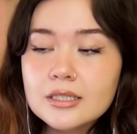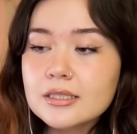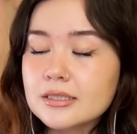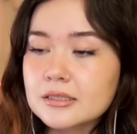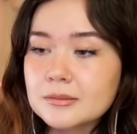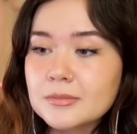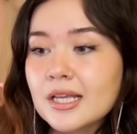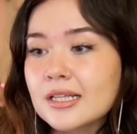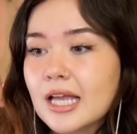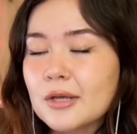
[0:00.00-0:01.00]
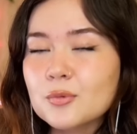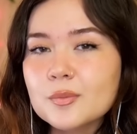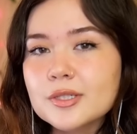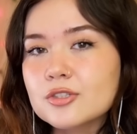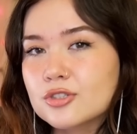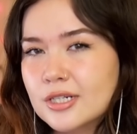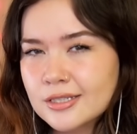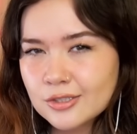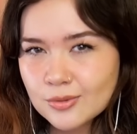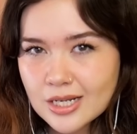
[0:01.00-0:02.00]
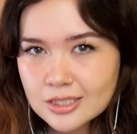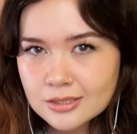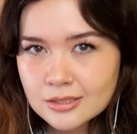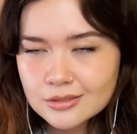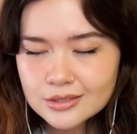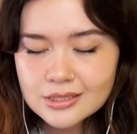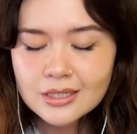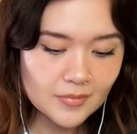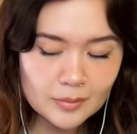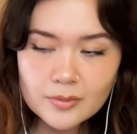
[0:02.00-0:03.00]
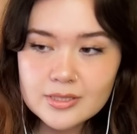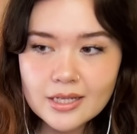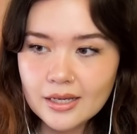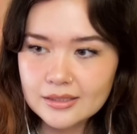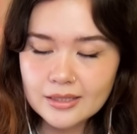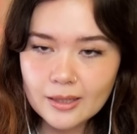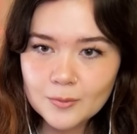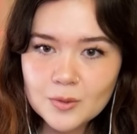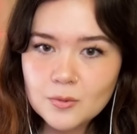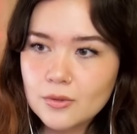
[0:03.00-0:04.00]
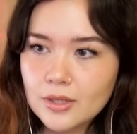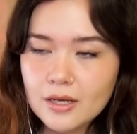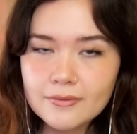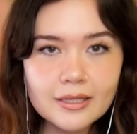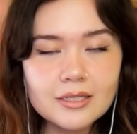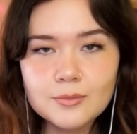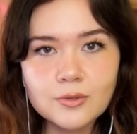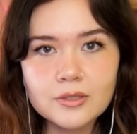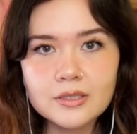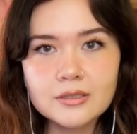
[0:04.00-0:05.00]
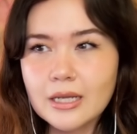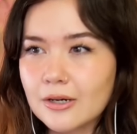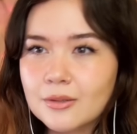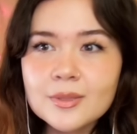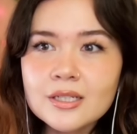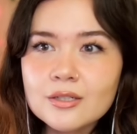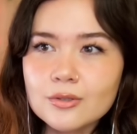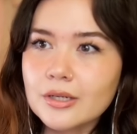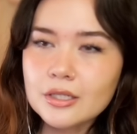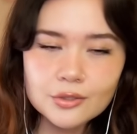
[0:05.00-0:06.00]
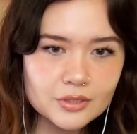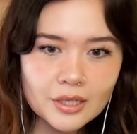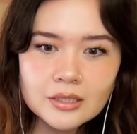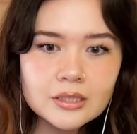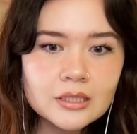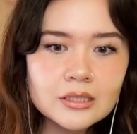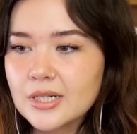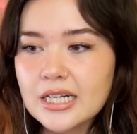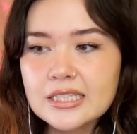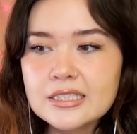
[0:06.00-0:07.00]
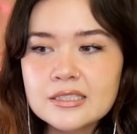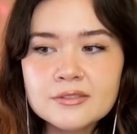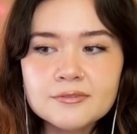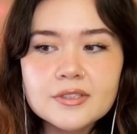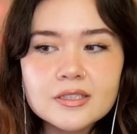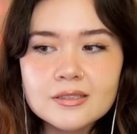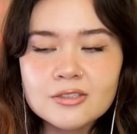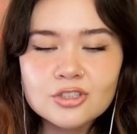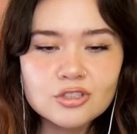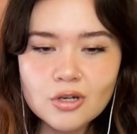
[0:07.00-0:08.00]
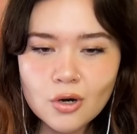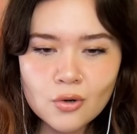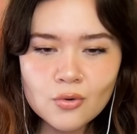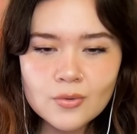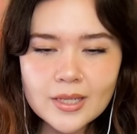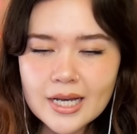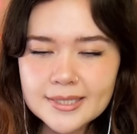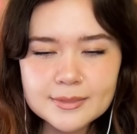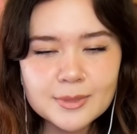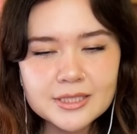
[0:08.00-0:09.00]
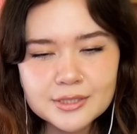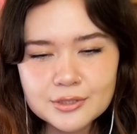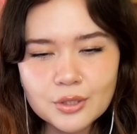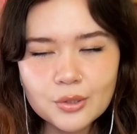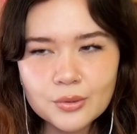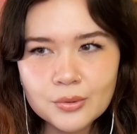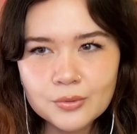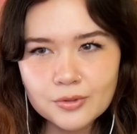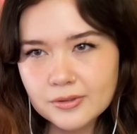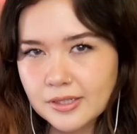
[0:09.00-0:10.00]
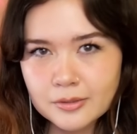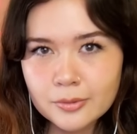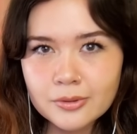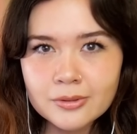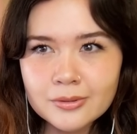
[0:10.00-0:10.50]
um, and I will be trying to watch those. I'm upset that we won't have any more Narumi or Hirotaka. I feel like this show has been so relatable.